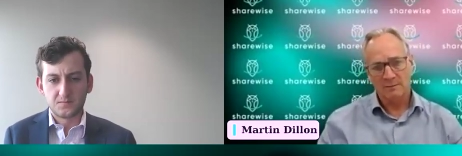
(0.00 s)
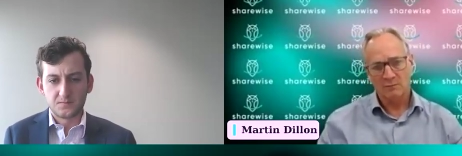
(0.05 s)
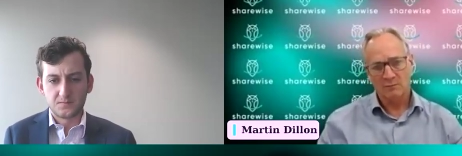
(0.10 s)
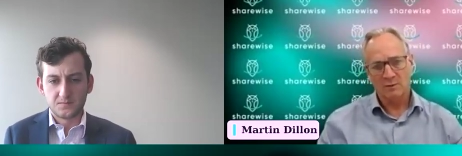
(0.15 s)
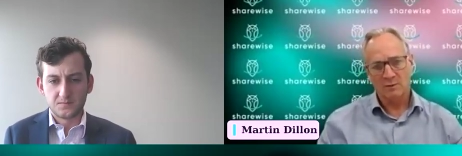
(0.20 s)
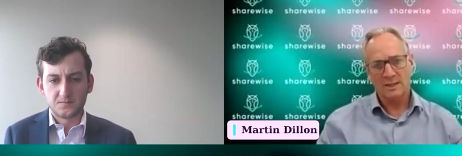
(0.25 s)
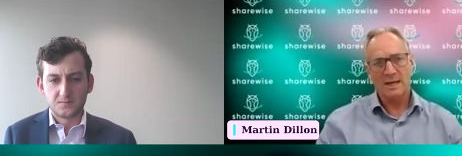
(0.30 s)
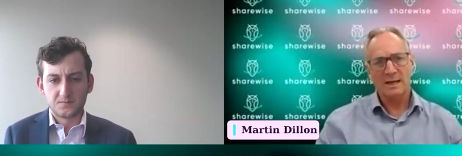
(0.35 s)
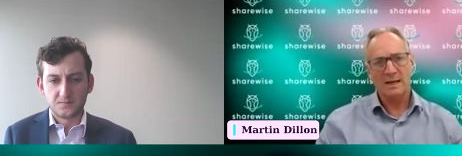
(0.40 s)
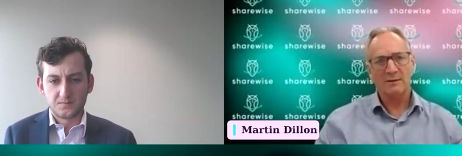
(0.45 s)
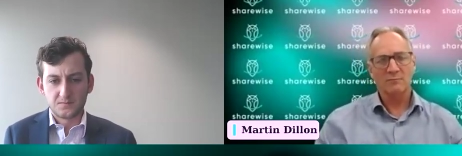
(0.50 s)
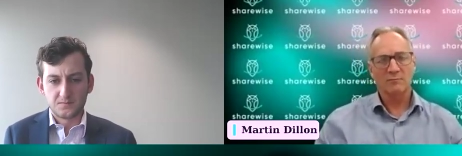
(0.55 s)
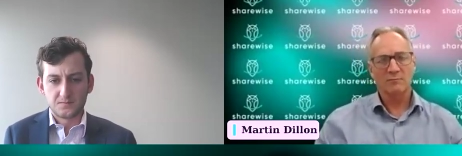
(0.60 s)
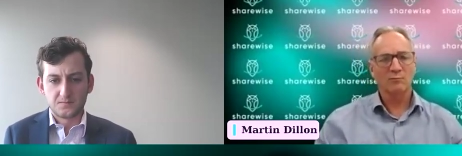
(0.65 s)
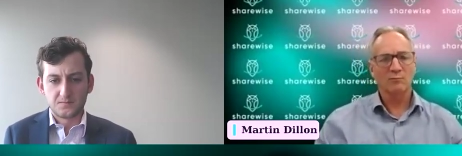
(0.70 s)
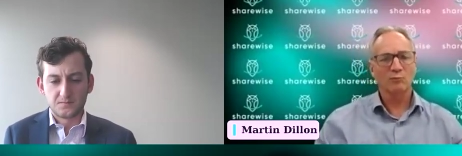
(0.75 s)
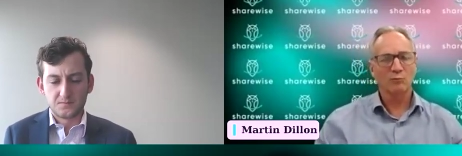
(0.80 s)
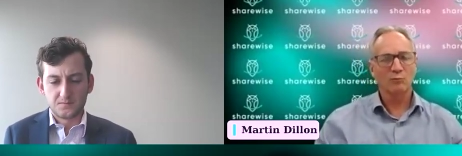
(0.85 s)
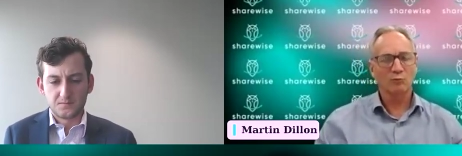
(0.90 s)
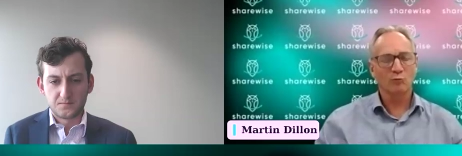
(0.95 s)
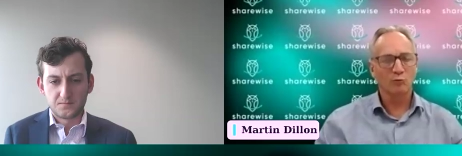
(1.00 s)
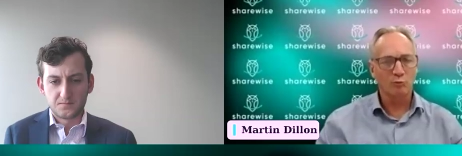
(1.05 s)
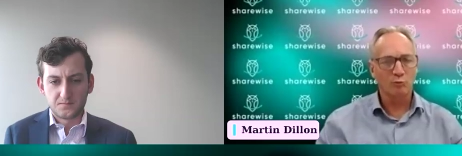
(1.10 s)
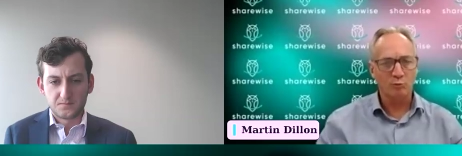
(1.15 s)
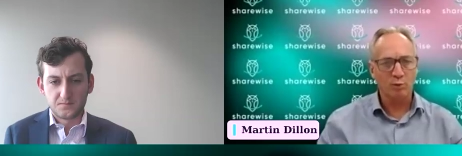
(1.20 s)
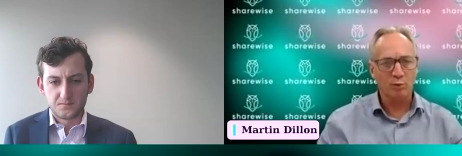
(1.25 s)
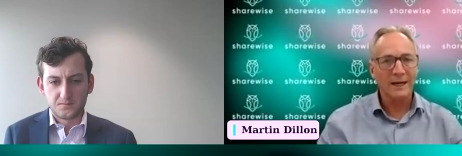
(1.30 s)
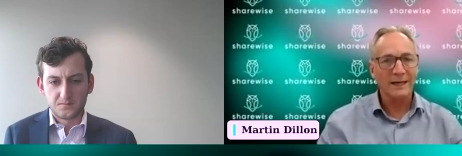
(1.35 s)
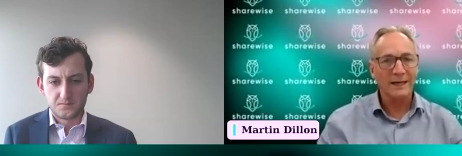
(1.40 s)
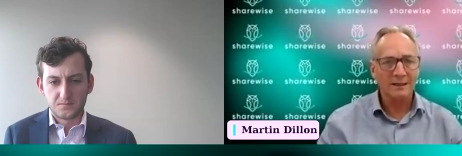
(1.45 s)
Speaker 1: without
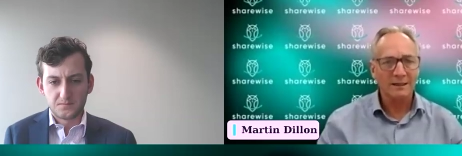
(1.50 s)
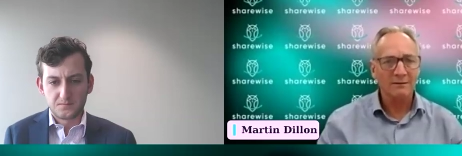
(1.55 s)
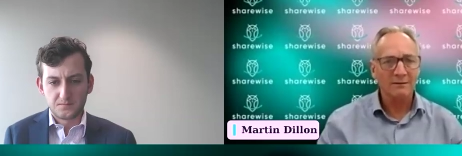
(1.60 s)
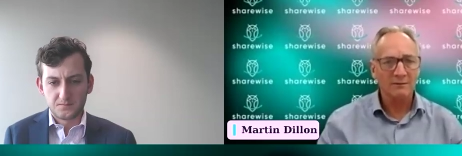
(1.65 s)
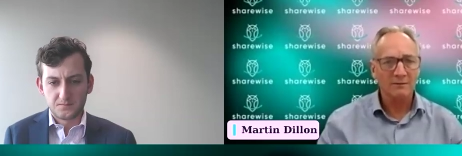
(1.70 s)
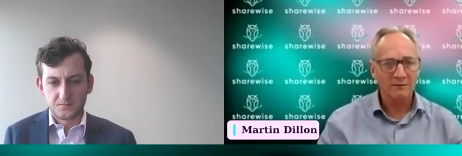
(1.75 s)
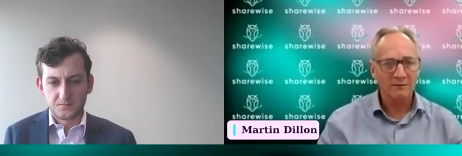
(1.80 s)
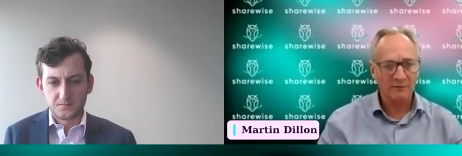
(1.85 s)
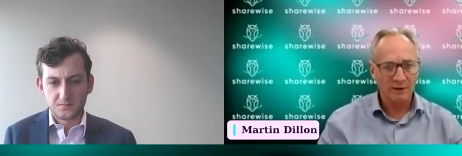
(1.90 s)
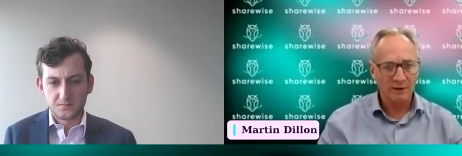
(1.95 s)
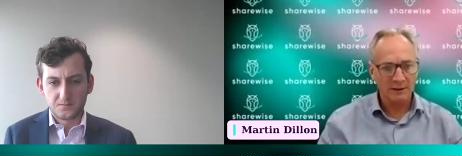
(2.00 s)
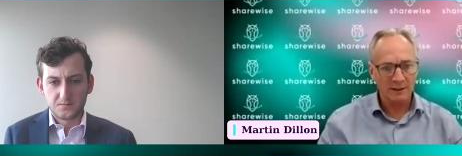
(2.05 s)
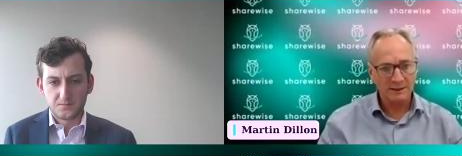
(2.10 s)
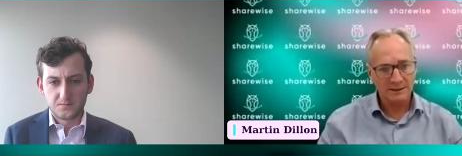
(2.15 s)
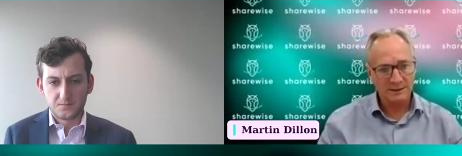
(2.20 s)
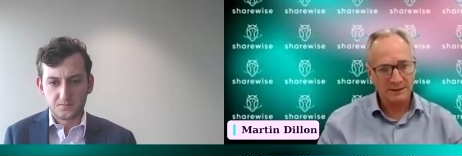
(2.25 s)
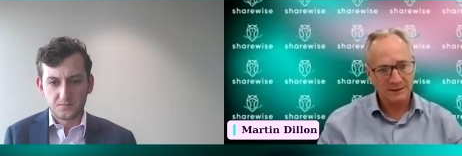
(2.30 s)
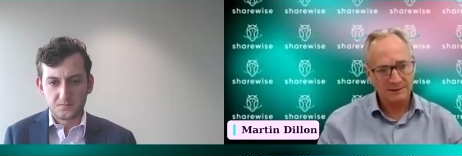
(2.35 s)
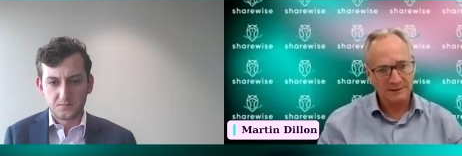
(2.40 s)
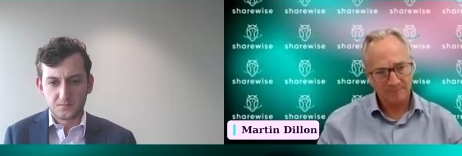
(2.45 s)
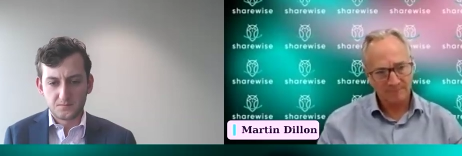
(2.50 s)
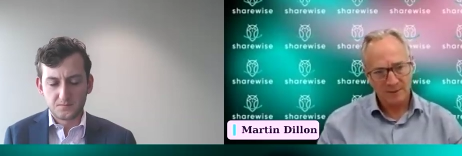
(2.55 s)
breaking the device.